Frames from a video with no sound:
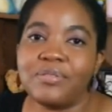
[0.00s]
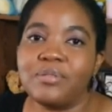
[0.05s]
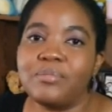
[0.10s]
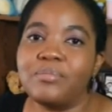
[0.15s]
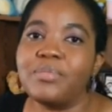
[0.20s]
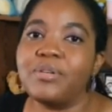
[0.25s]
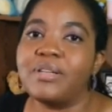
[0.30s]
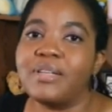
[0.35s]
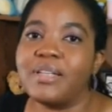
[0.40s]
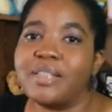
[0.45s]

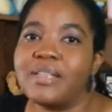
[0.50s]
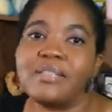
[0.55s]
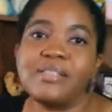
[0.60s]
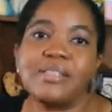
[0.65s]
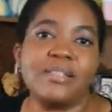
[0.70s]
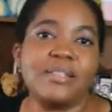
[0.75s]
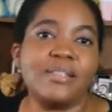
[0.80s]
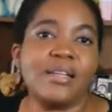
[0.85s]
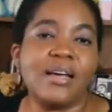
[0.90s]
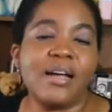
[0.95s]
but they
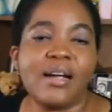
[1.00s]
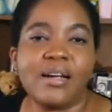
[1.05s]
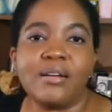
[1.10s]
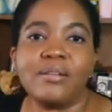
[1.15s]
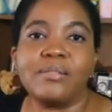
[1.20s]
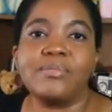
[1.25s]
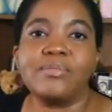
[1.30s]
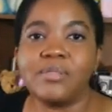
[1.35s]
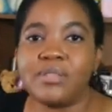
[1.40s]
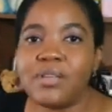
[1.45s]
still are
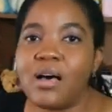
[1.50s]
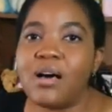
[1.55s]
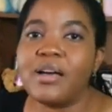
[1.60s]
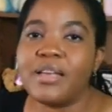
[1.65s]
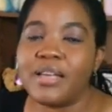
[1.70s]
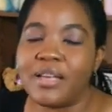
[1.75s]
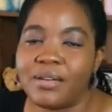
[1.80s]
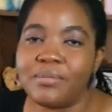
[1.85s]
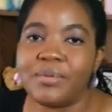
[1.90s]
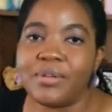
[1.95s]

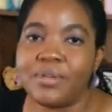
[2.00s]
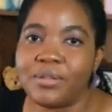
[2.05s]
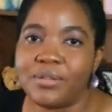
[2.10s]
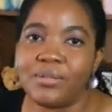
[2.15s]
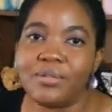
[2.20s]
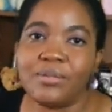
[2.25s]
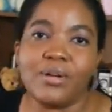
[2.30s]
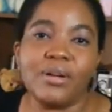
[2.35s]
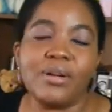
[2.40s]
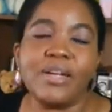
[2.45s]
talking with you
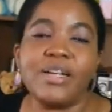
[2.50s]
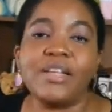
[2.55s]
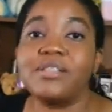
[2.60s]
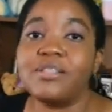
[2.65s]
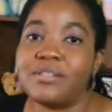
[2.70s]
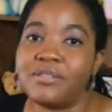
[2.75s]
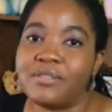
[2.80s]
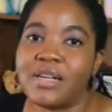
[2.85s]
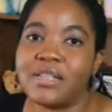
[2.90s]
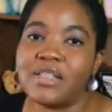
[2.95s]
or
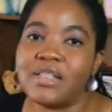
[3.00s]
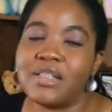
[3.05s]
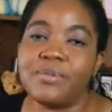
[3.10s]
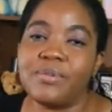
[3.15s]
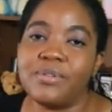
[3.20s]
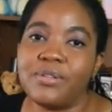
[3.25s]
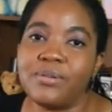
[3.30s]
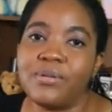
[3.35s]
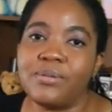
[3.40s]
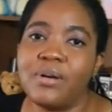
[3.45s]
interacting with
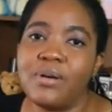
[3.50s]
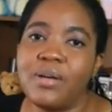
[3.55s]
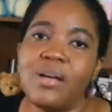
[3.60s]
you.